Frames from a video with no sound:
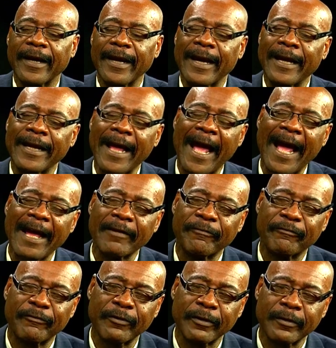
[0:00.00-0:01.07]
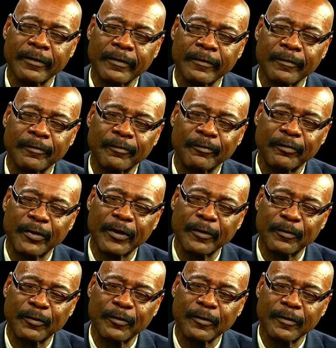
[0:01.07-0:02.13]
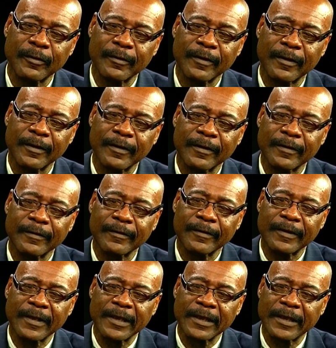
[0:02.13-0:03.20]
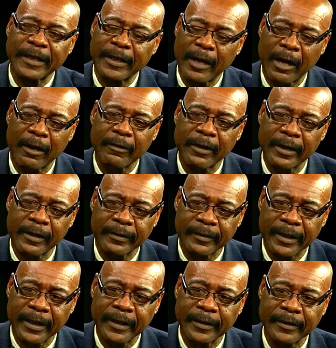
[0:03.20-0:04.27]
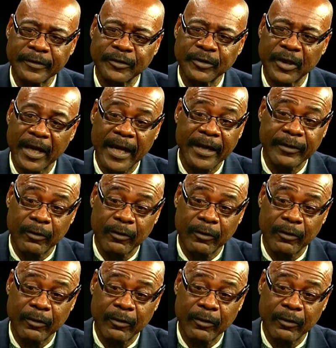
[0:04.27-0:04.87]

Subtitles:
And I feel people that are our age and